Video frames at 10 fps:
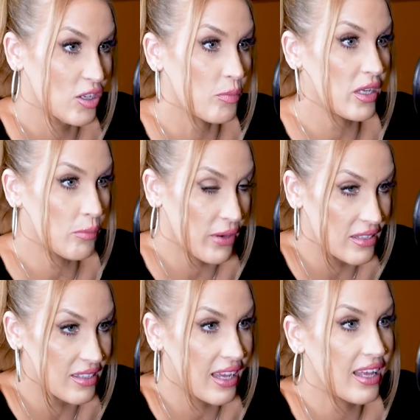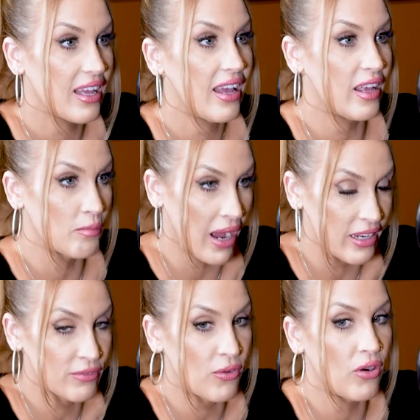So being present and
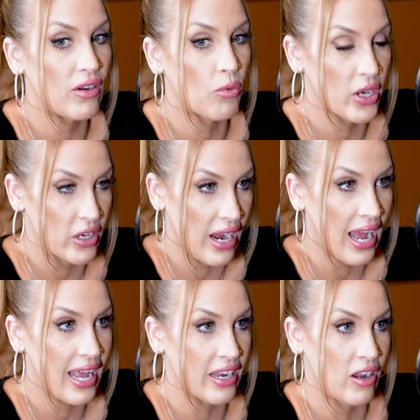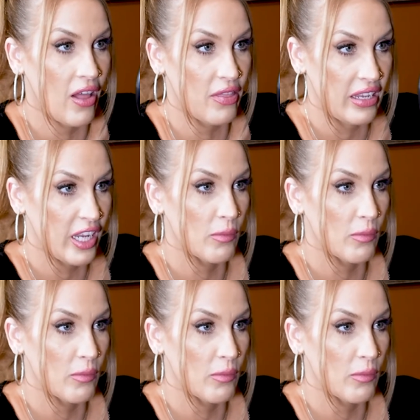mindful of where you're at and not thinking